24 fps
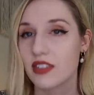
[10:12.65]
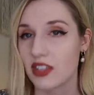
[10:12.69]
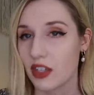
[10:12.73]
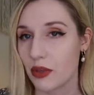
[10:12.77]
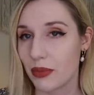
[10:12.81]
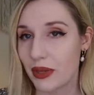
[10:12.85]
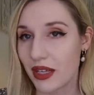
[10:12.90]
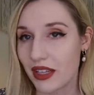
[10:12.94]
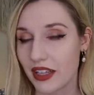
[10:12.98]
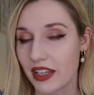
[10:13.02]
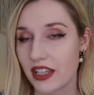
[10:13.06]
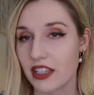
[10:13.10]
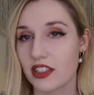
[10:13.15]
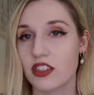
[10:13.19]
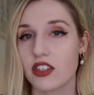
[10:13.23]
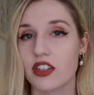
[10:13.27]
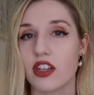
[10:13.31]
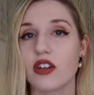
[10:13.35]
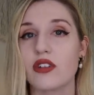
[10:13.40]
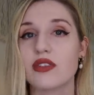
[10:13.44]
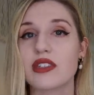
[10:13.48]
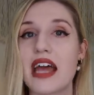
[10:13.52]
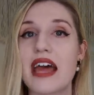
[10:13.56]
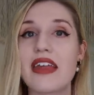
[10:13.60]
There'll be a link to
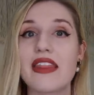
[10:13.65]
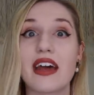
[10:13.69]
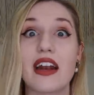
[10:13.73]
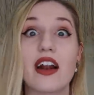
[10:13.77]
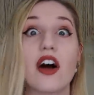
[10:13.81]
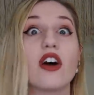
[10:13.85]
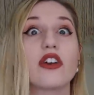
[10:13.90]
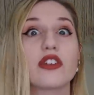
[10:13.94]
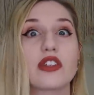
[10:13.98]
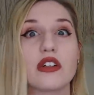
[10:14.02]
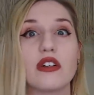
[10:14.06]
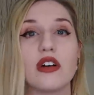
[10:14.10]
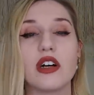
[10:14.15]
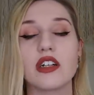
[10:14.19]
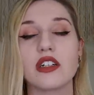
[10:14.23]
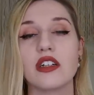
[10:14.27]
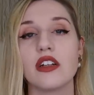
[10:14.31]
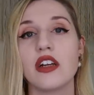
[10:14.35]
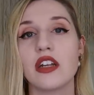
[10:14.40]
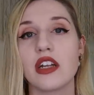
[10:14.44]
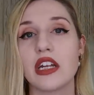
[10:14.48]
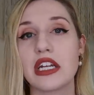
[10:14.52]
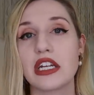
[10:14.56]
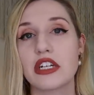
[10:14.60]
those, and then also an
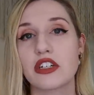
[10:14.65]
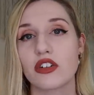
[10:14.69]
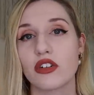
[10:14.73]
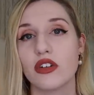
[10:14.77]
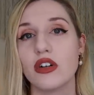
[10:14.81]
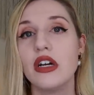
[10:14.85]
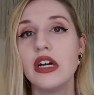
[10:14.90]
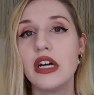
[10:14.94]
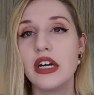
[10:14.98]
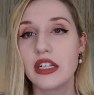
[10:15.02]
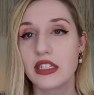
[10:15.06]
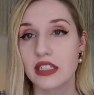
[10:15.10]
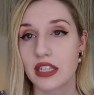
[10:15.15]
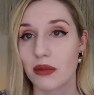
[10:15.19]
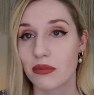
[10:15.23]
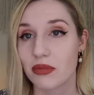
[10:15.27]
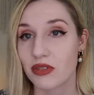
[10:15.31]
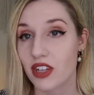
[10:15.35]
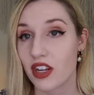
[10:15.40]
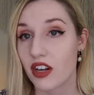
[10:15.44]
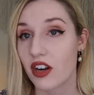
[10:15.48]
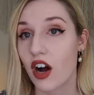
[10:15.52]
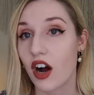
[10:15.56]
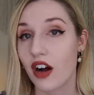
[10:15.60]
additional
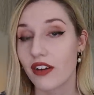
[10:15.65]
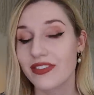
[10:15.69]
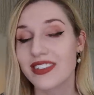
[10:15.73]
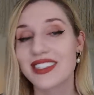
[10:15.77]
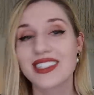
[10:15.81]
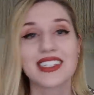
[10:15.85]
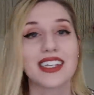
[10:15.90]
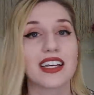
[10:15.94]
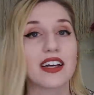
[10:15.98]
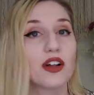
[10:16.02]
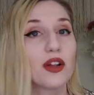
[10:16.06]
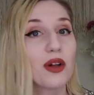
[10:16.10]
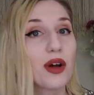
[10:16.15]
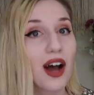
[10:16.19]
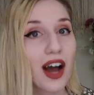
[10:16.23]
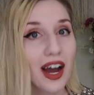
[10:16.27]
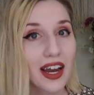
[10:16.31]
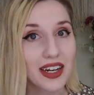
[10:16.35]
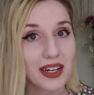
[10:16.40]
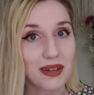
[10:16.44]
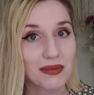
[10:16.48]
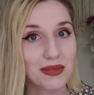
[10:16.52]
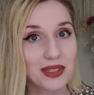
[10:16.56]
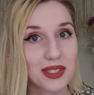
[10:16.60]
10% off sale
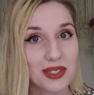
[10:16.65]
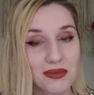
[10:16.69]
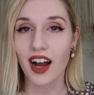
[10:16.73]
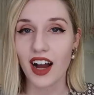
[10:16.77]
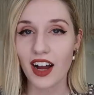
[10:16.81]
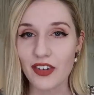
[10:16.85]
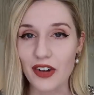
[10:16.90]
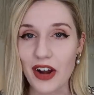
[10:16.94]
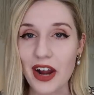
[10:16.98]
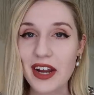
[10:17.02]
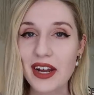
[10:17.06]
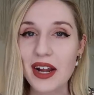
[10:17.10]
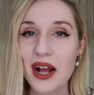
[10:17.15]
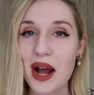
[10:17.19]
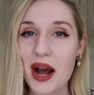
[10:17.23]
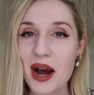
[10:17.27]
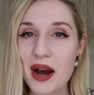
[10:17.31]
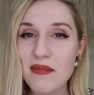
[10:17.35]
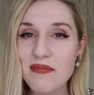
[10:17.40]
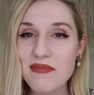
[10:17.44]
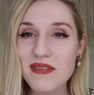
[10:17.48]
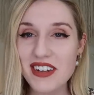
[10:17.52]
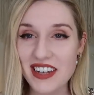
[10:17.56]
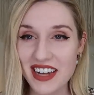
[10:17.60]
items. All right,
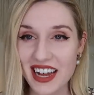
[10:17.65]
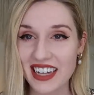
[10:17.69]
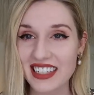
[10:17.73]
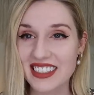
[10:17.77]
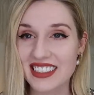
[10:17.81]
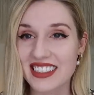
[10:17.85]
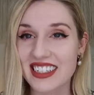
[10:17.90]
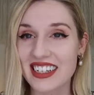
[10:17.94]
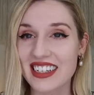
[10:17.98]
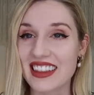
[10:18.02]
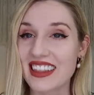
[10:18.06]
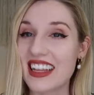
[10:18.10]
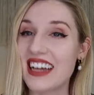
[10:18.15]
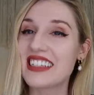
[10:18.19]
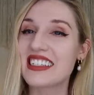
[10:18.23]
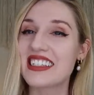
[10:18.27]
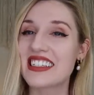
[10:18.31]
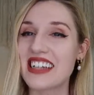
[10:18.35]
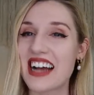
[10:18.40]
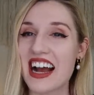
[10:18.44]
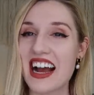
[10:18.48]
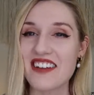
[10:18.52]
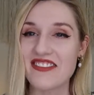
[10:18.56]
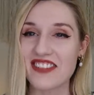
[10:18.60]
up next, let's
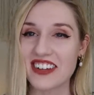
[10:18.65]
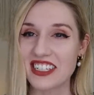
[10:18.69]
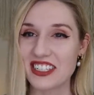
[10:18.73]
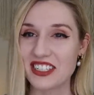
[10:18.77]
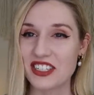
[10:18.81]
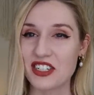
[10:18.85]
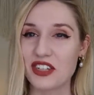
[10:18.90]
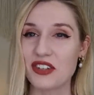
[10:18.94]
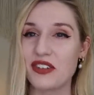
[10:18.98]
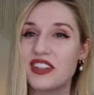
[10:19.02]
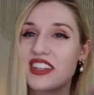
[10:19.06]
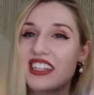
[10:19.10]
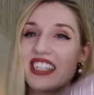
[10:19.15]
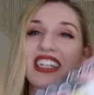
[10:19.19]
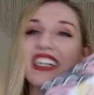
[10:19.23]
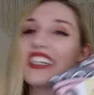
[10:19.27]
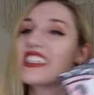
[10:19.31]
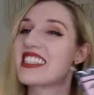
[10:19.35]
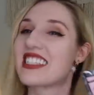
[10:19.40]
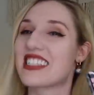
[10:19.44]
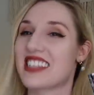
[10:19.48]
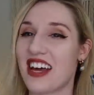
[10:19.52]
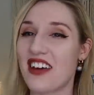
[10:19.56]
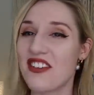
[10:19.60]
dive into the
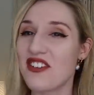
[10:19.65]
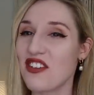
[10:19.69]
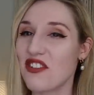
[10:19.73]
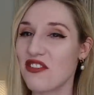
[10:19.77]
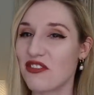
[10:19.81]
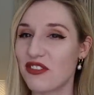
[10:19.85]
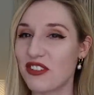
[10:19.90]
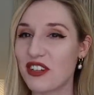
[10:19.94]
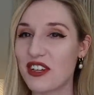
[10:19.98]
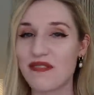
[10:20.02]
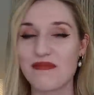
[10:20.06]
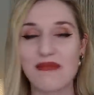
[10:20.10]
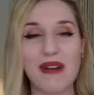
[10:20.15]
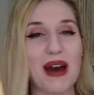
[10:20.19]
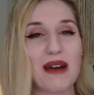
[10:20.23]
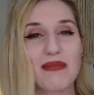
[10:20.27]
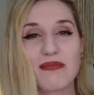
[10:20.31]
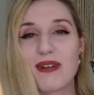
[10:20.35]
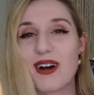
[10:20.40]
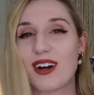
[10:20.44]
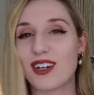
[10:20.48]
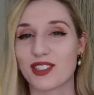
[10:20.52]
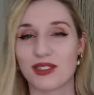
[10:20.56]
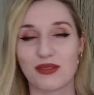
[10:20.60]
Southern Fleek Bath
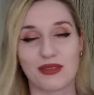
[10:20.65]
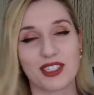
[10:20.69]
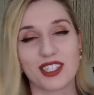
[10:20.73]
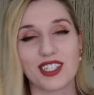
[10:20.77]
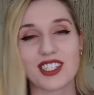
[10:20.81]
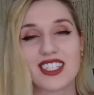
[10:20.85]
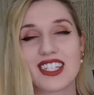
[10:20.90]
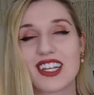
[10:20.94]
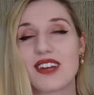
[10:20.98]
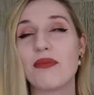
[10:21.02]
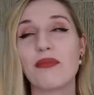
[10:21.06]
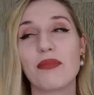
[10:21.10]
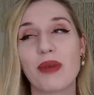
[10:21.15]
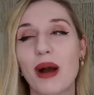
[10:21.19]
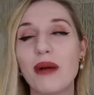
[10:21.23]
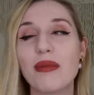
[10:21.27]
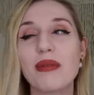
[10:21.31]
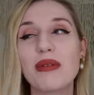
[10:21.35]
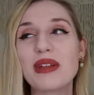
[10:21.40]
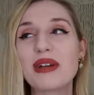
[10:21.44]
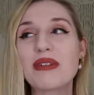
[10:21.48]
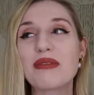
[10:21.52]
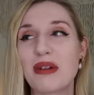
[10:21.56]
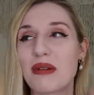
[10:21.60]
Box, which is
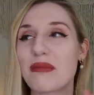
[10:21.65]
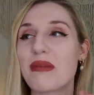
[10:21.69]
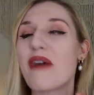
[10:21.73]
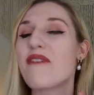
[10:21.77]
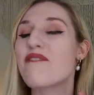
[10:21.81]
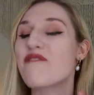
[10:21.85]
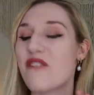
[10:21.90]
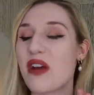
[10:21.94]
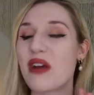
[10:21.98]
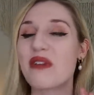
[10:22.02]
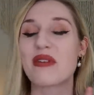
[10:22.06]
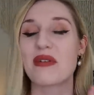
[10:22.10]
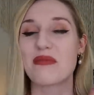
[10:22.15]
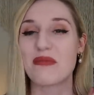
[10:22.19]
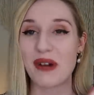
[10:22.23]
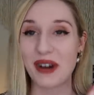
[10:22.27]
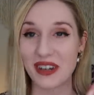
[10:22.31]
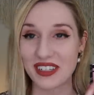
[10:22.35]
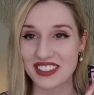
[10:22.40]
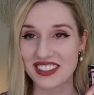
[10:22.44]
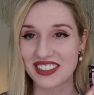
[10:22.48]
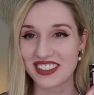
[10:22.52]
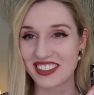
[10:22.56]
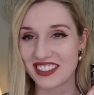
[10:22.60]
probably one of my favorite
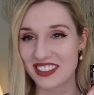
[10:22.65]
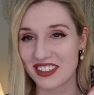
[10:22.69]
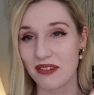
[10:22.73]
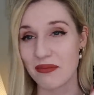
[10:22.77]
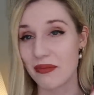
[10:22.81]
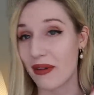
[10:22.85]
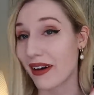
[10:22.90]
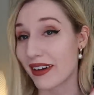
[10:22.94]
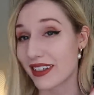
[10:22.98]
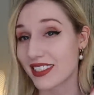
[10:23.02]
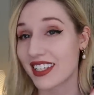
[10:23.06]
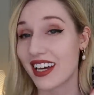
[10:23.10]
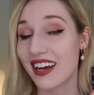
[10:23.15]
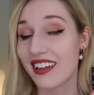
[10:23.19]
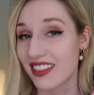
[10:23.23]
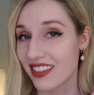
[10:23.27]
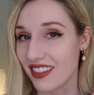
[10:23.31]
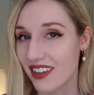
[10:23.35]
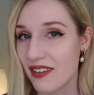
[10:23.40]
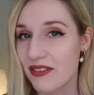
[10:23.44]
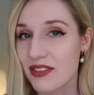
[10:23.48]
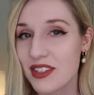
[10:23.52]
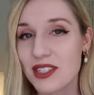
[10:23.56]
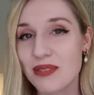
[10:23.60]
boxes to unbox. I
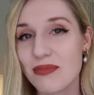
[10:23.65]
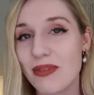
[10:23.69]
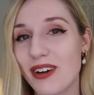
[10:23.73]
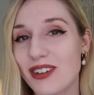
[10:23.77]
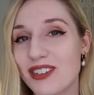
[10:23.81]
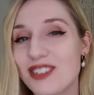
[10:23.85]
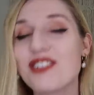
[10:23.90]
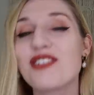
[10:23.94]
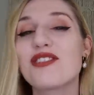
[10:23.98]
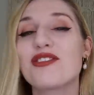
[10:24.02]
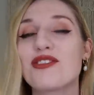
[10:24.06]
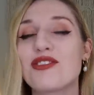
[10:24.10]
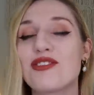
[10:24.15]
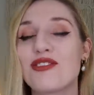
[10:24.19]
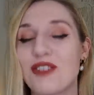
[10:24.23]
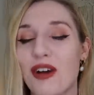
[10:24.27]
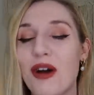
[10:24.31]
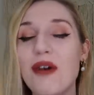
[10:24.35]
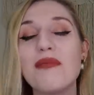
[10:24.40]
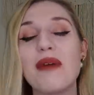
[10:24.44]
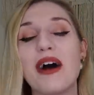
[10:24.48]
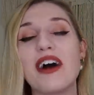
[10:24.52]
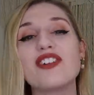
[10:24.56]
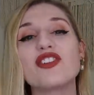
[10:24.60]
love this box
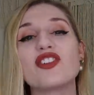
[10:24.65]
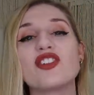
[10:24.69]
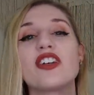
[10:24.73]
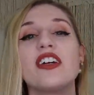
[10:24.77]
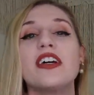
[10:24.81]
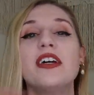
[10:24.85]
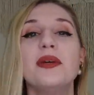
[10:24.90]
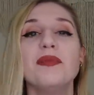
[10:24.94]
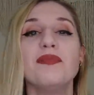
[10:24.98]
so much.